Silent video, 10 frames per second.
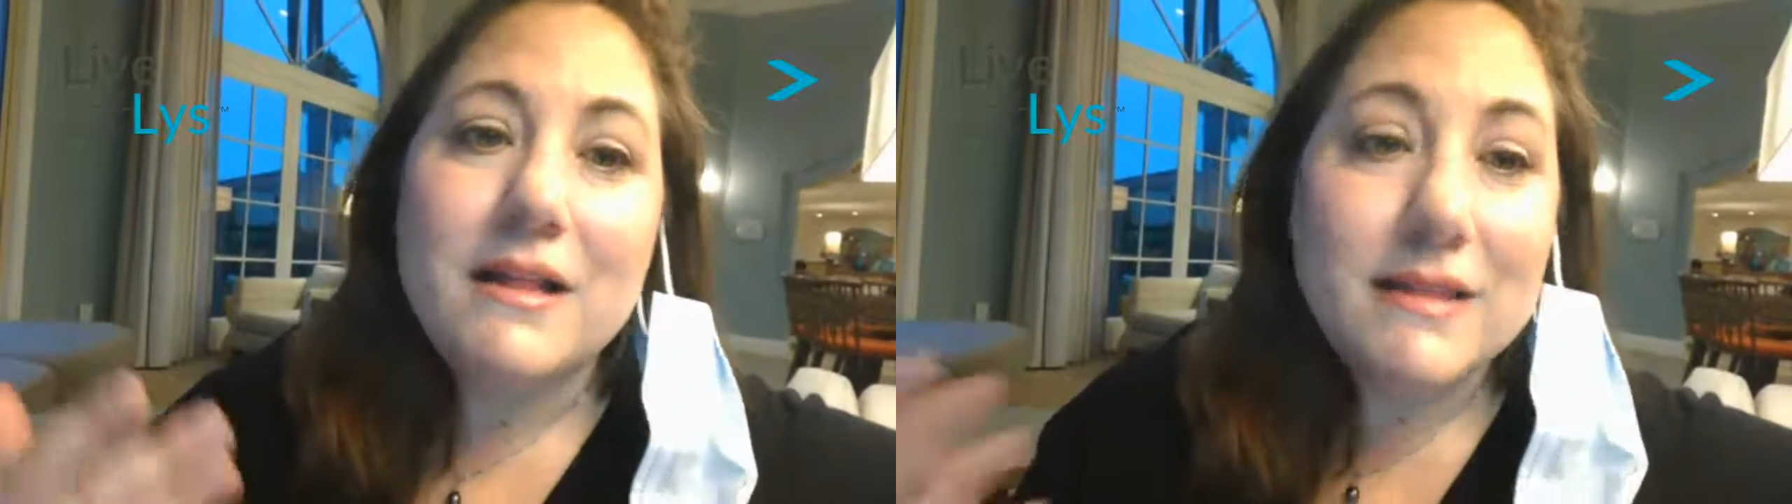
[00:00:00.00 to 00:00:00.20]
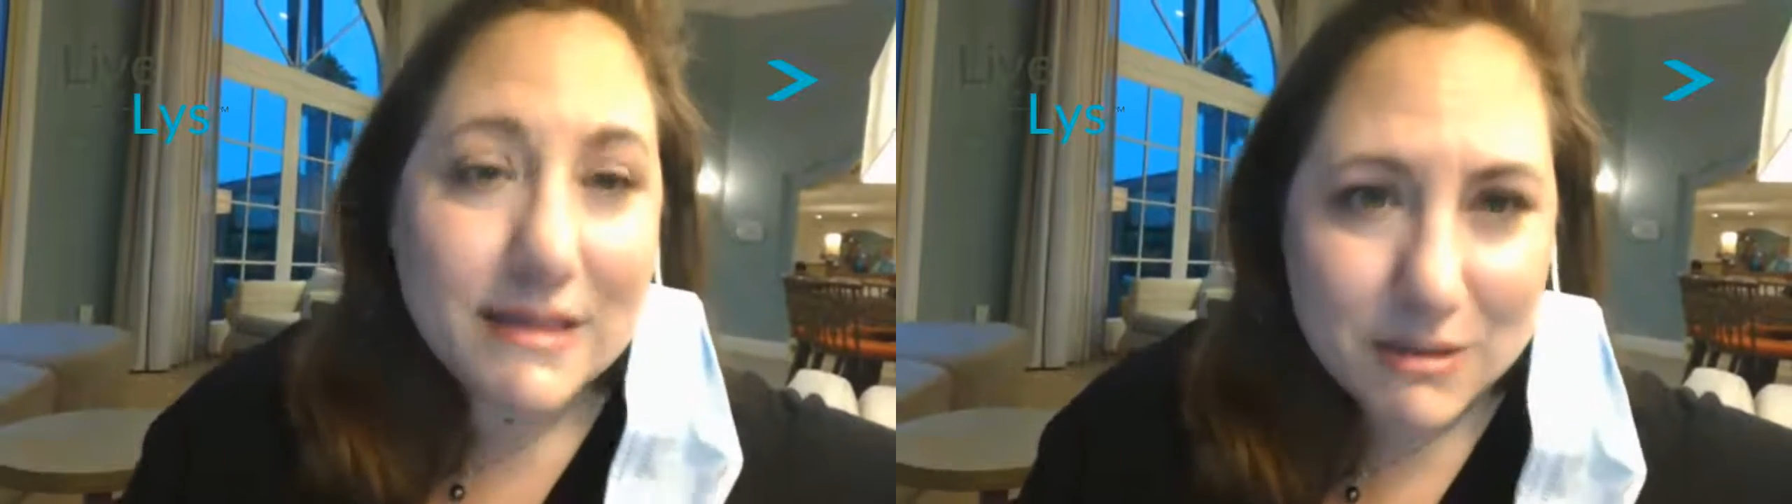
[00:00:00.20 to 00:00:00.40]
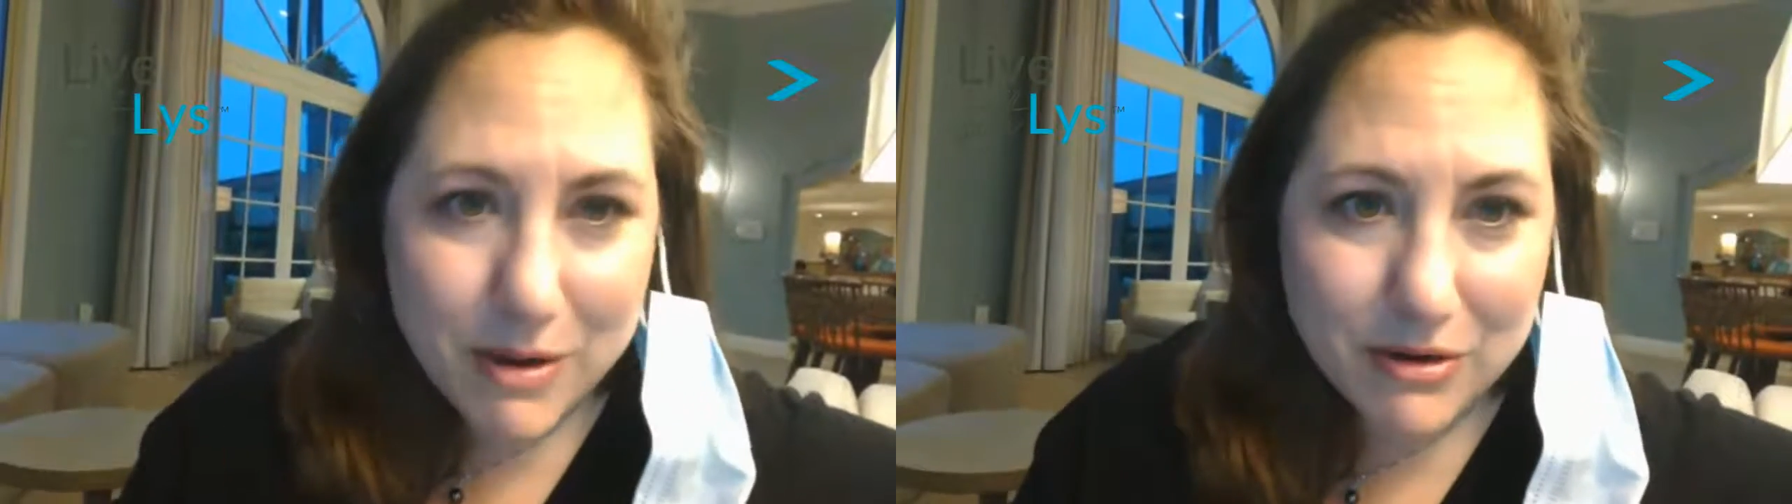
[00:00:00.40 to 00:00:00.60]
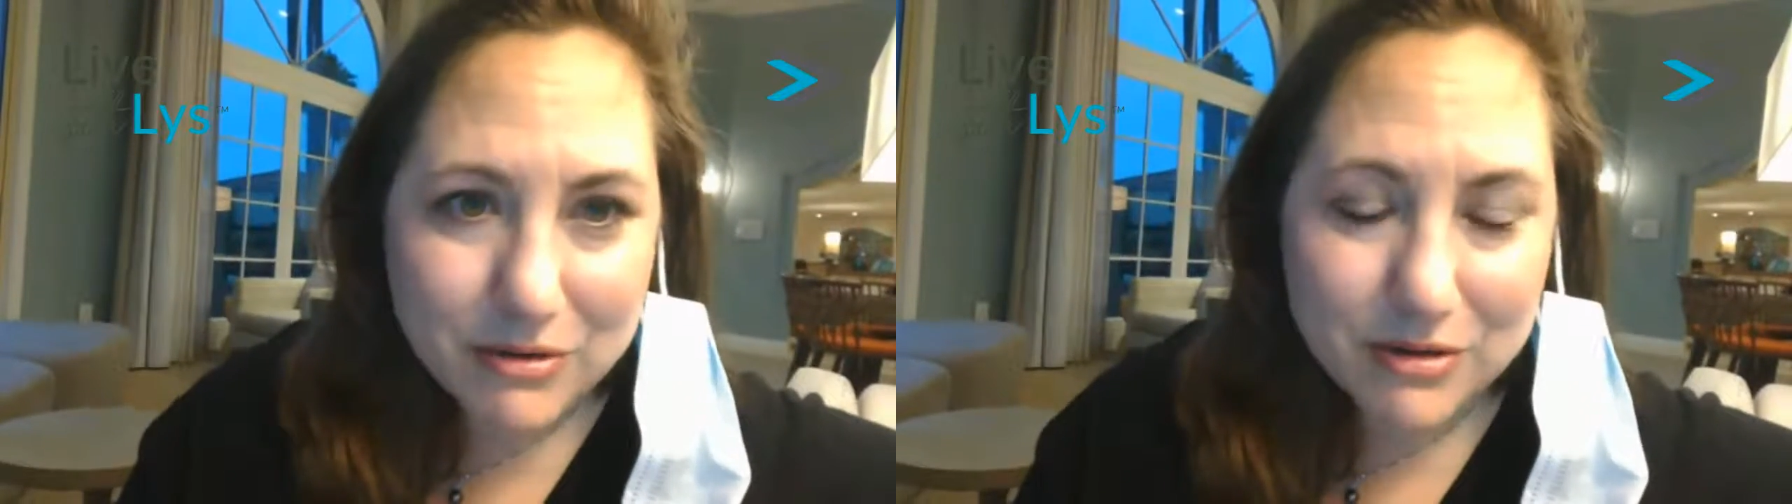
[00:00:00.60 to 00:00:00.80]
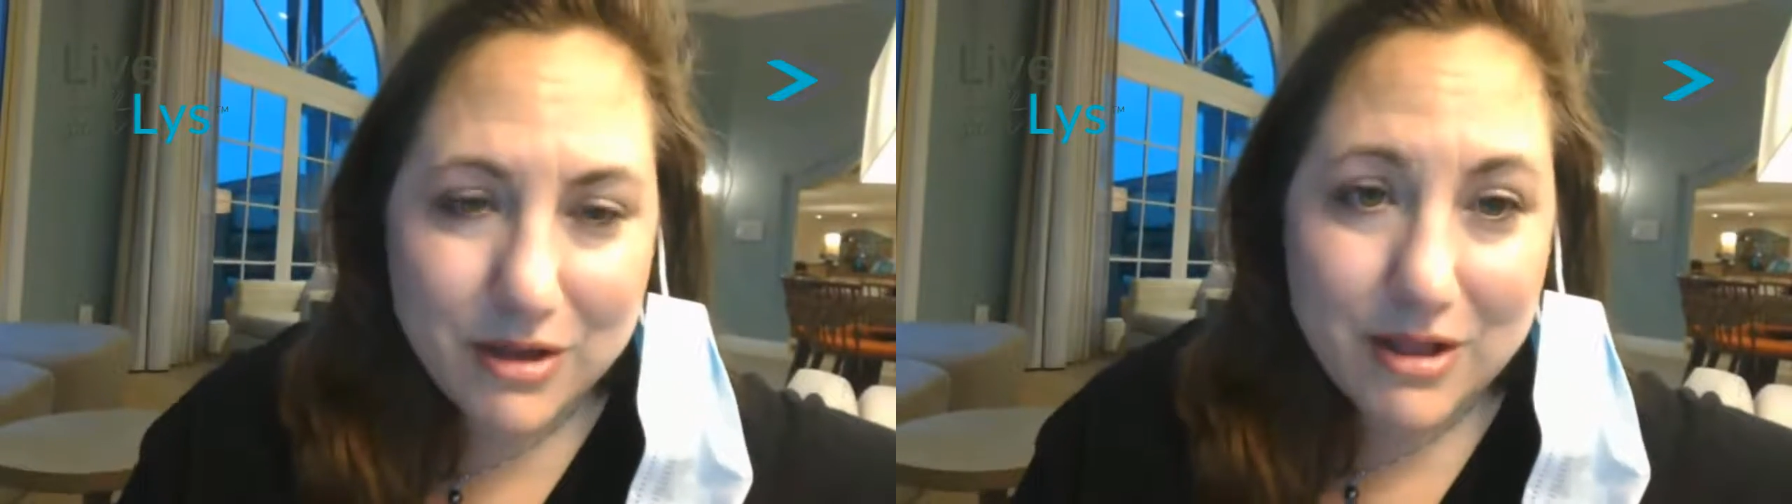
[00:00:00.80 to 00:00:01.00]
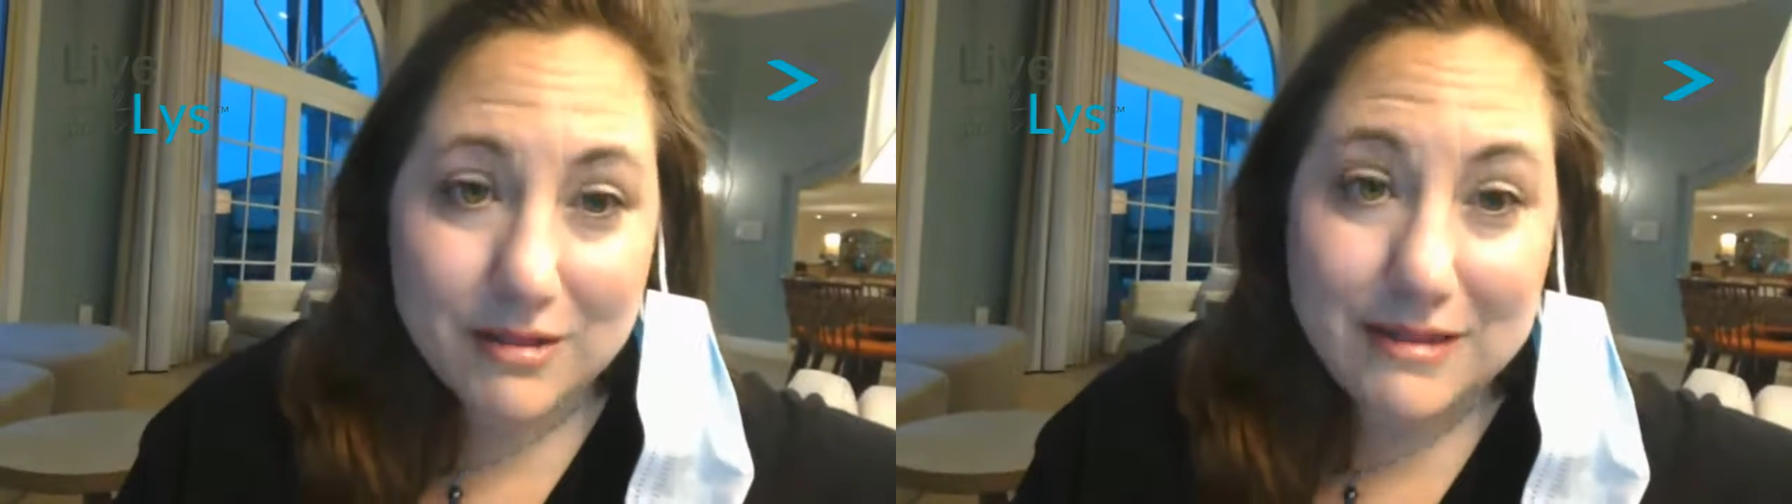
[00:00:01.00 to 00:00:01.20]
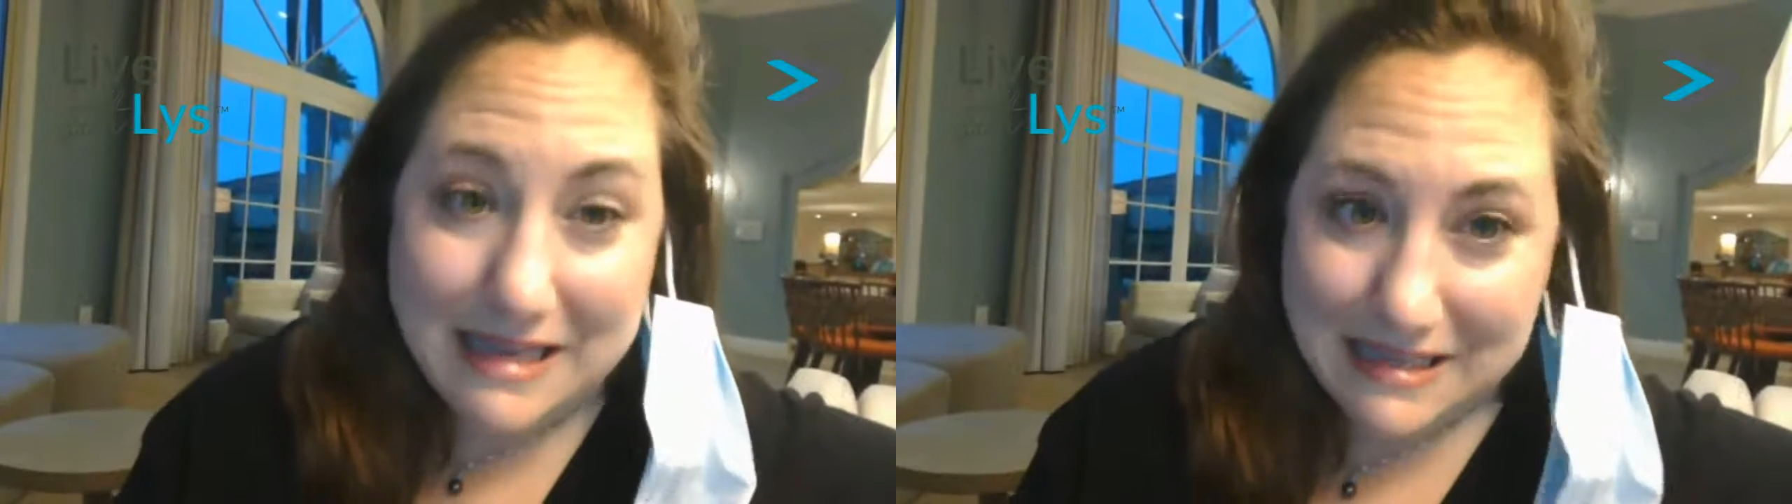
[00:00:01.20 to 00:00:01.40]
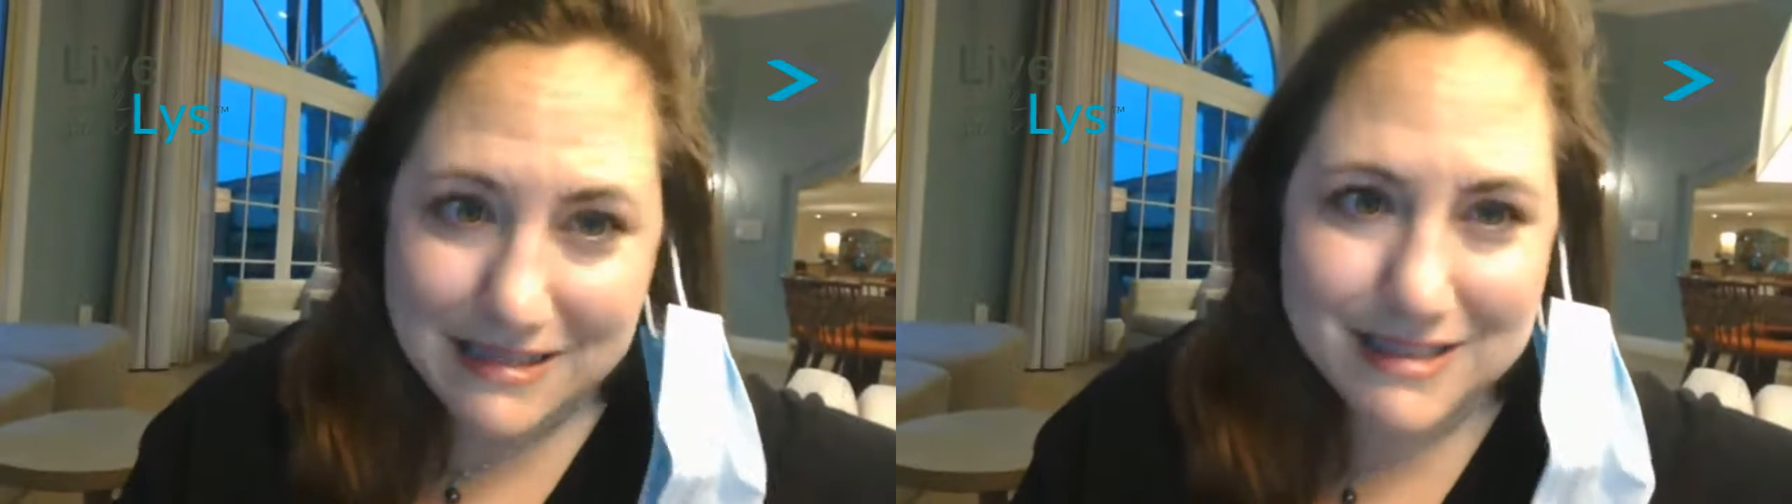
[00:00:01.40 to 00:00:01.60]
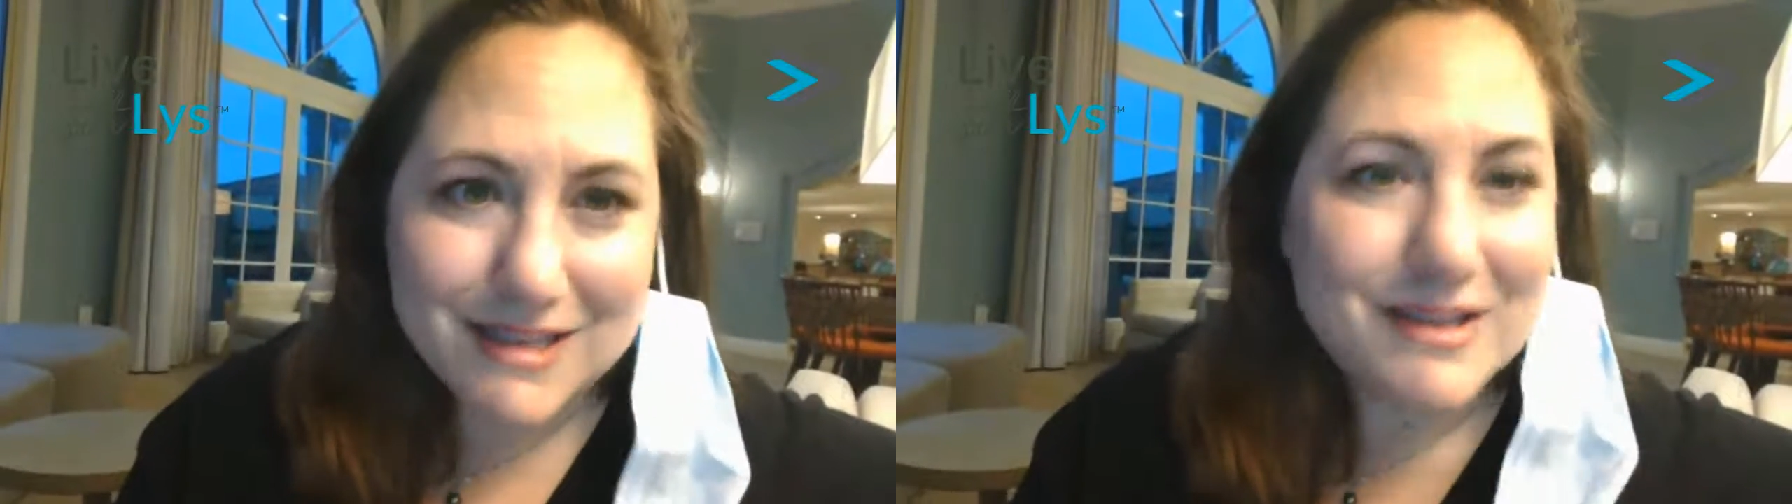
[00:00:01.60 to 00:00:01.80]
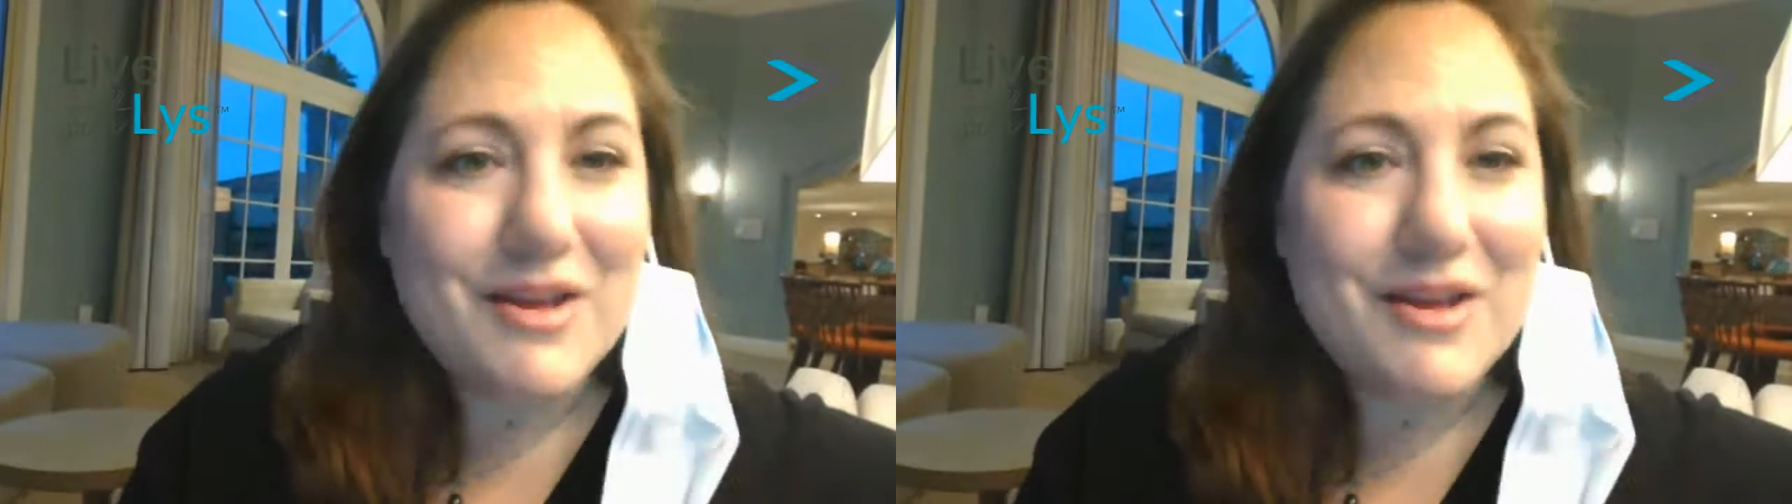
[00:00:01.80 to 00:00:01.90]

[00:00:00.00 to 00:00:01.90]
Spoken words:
lead to better leads